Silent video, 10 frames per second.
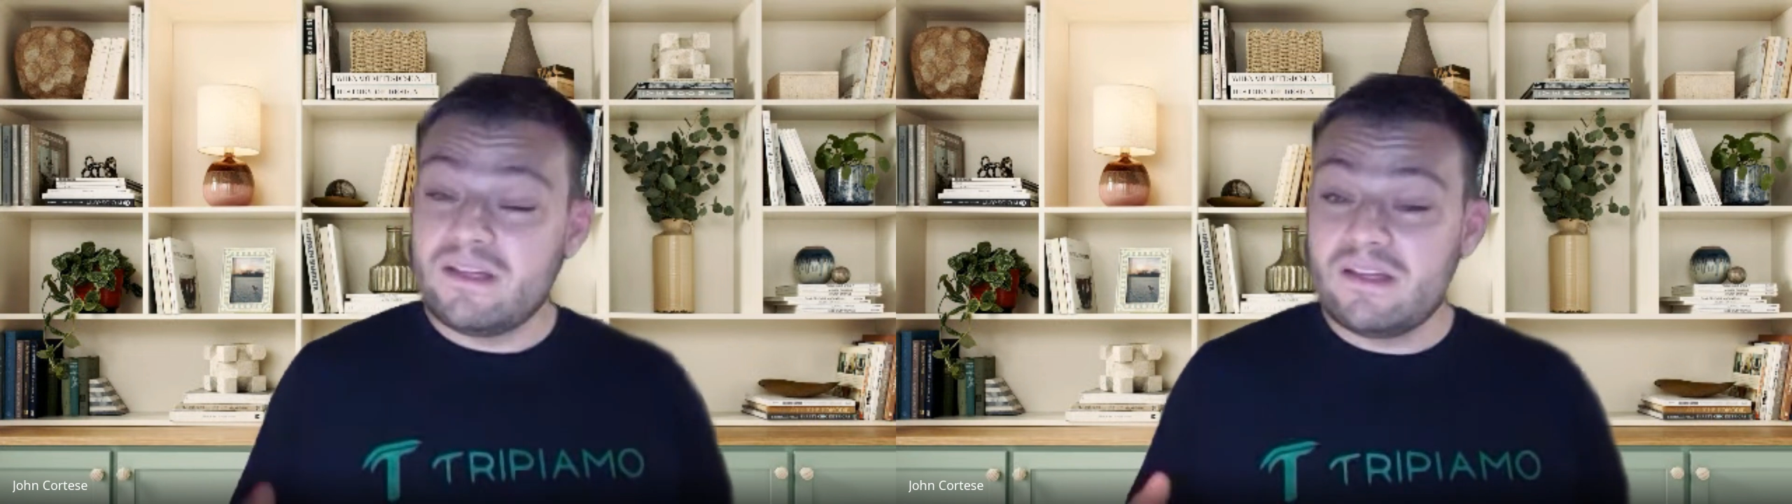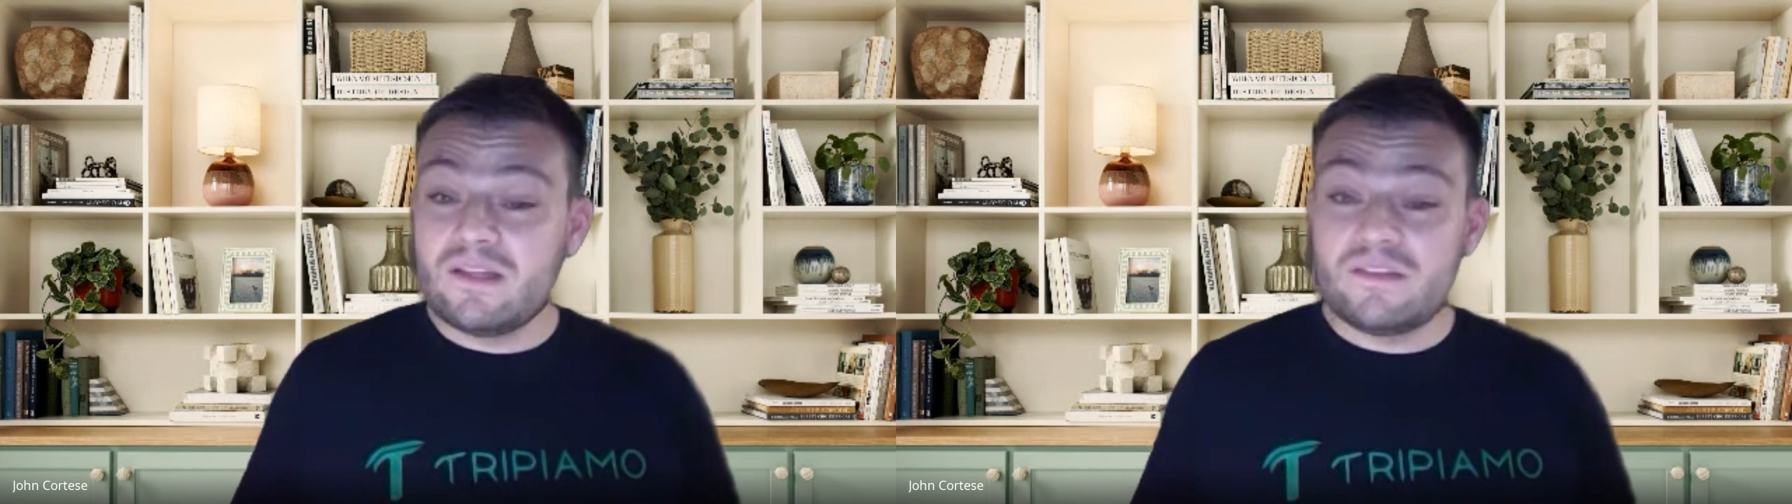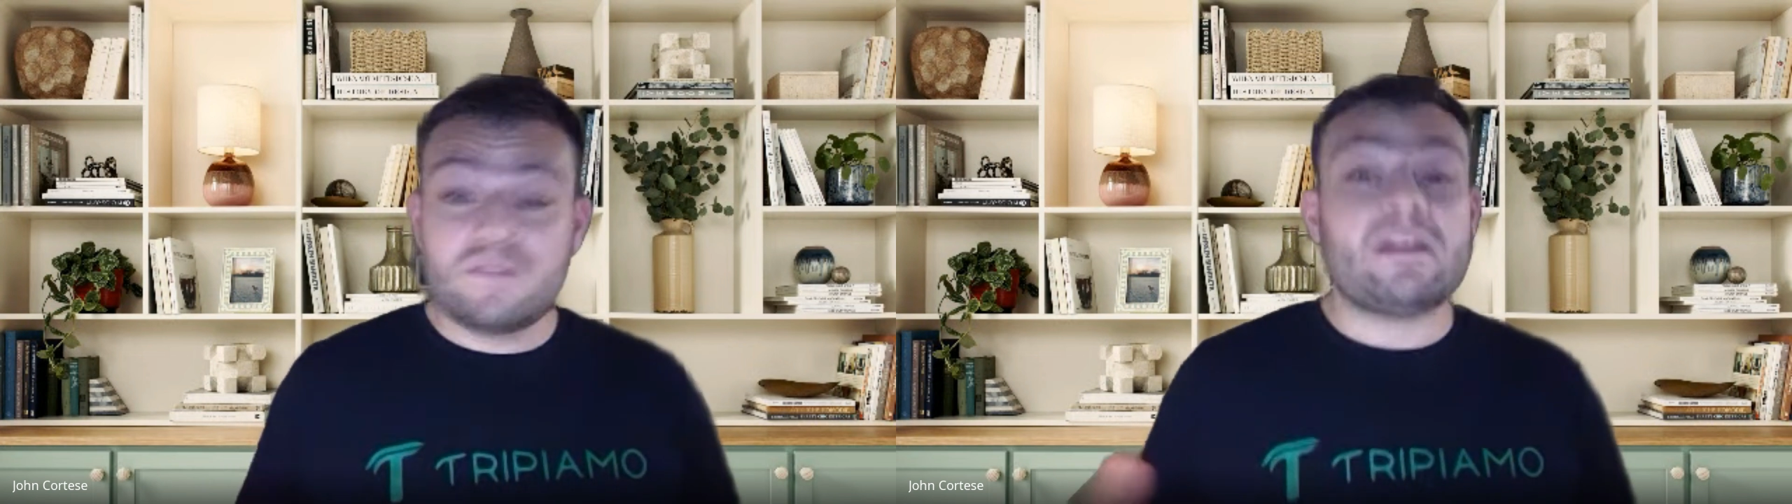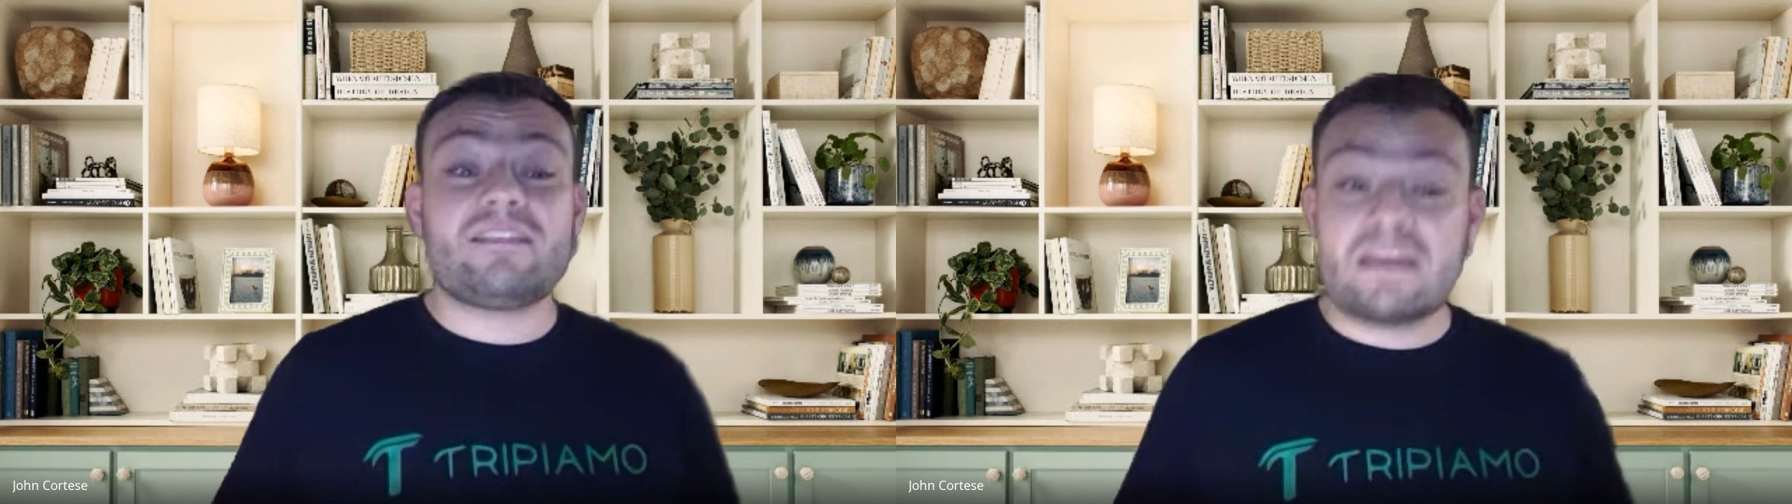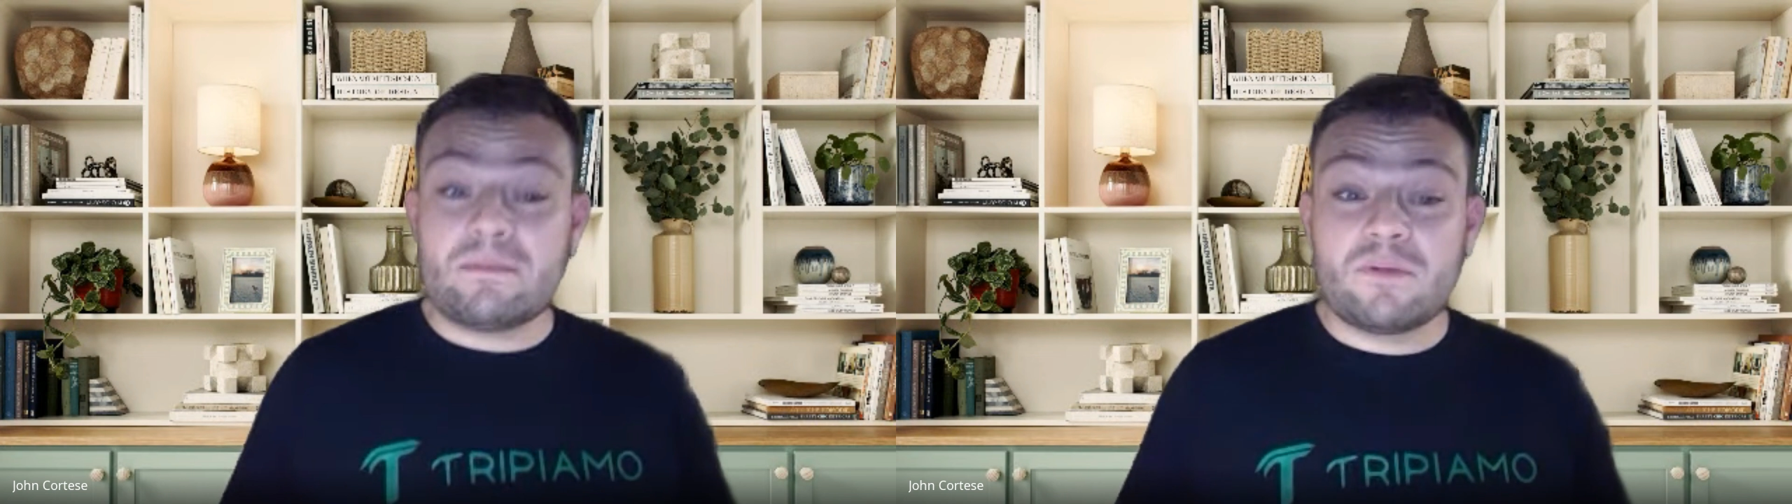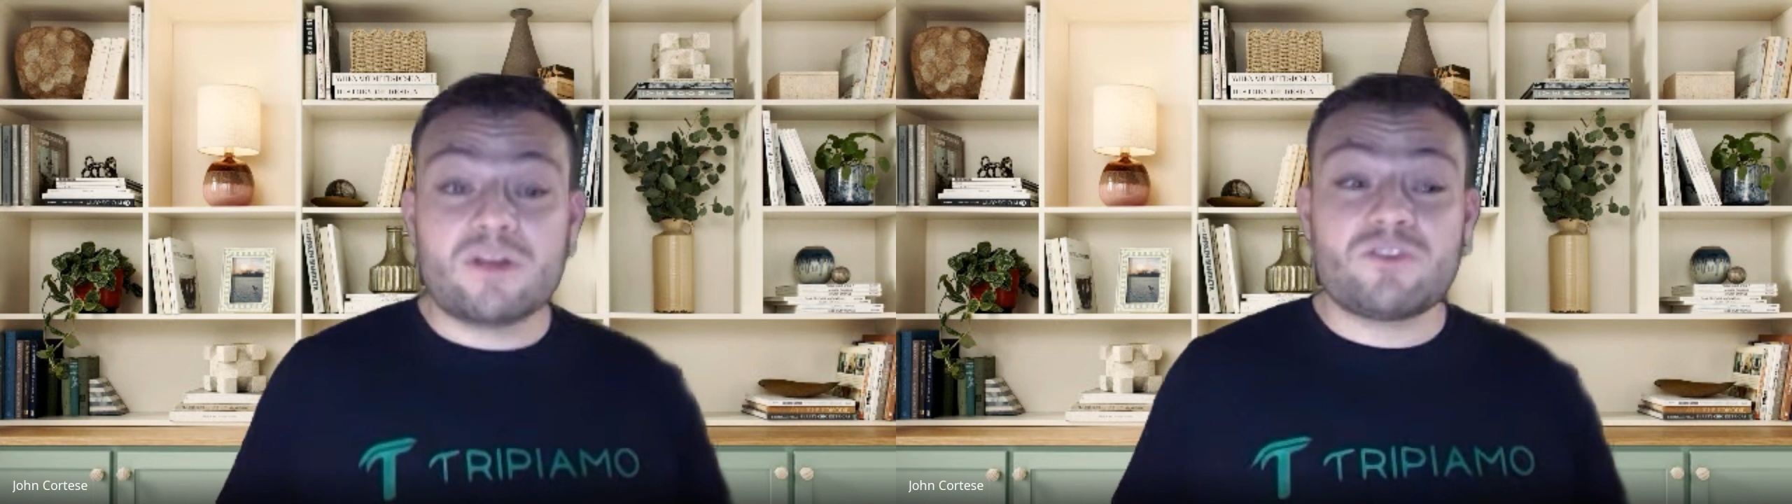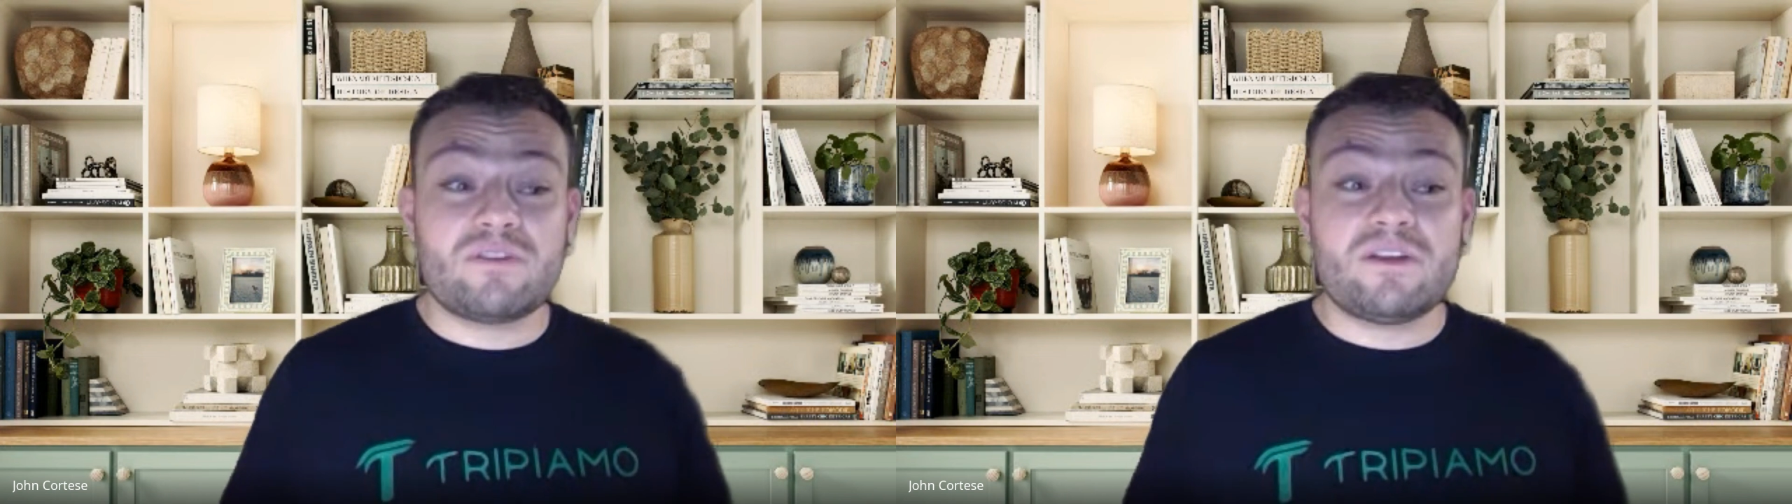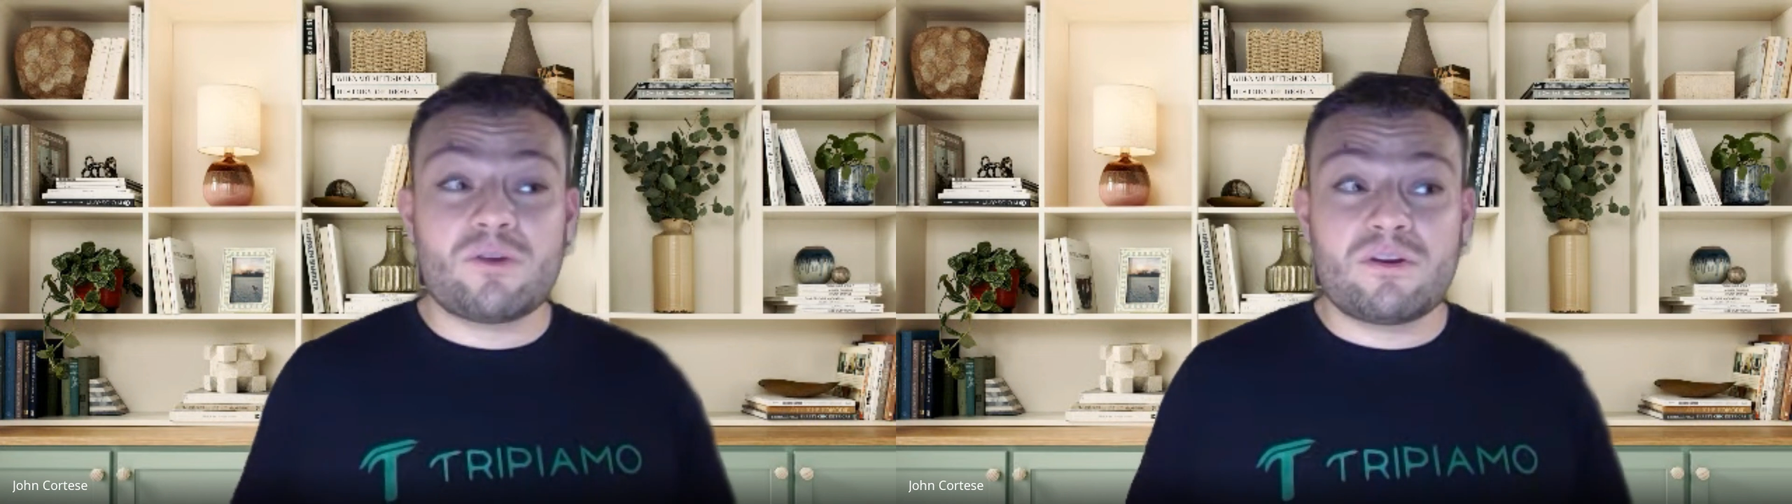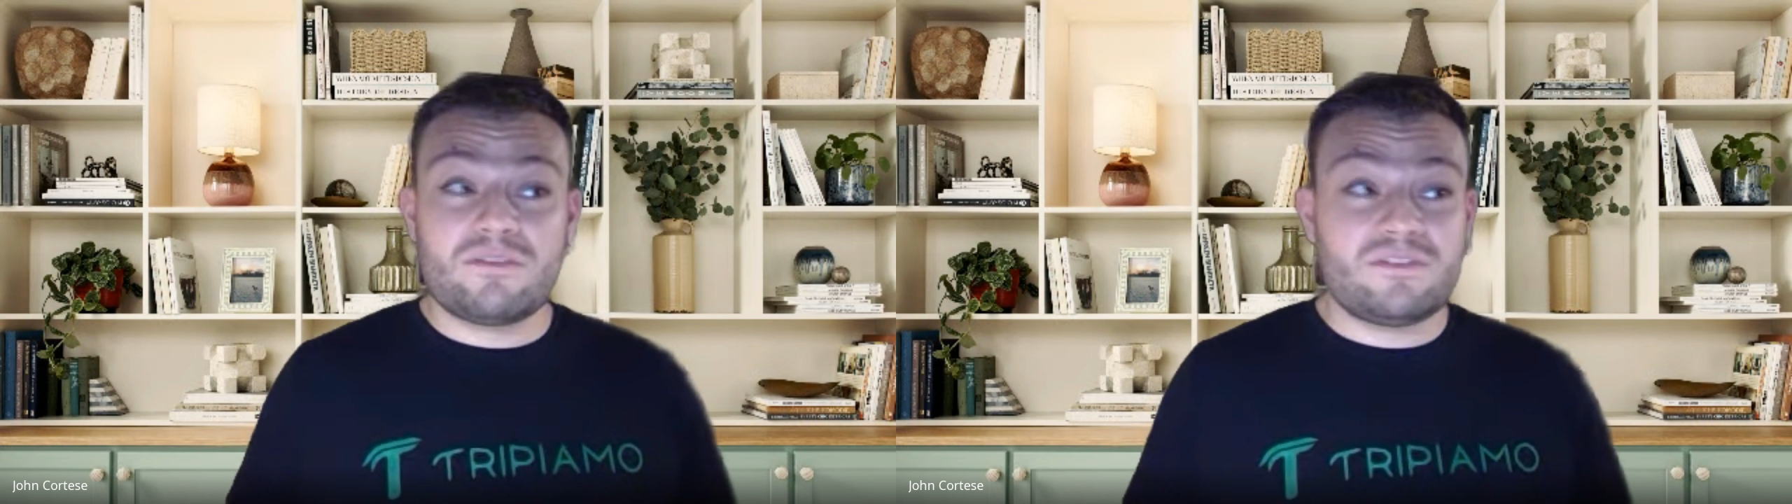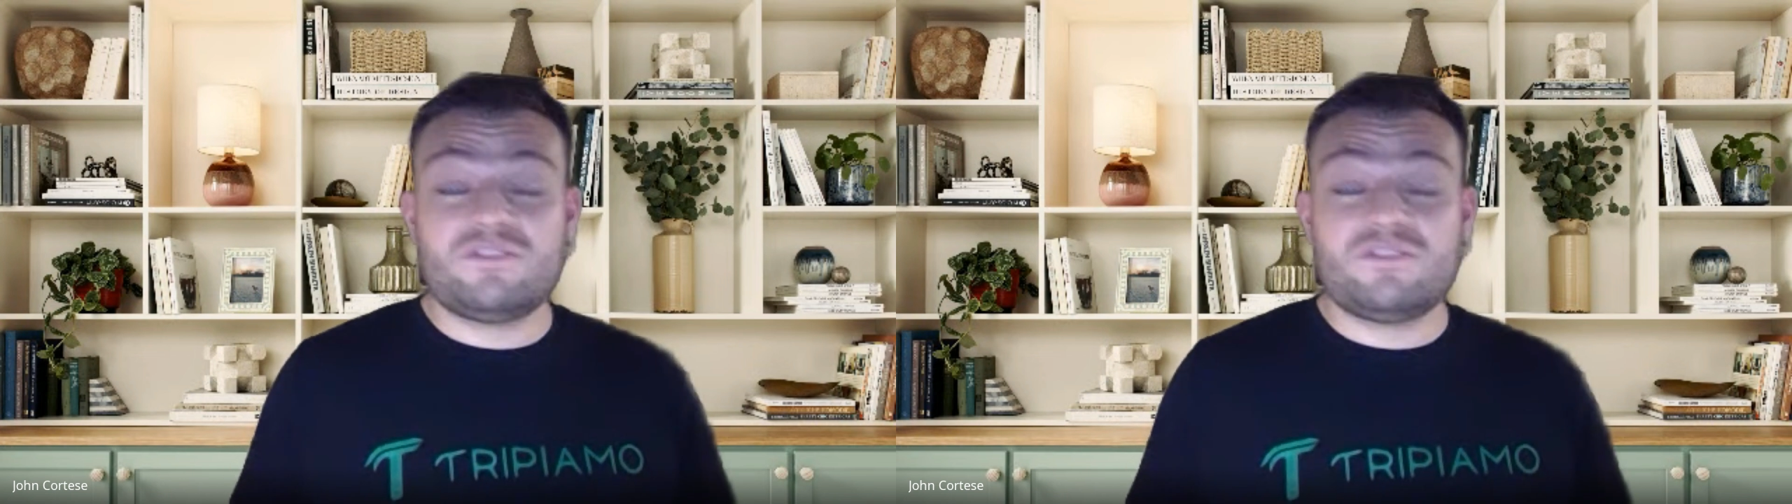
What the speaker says: to that same country or to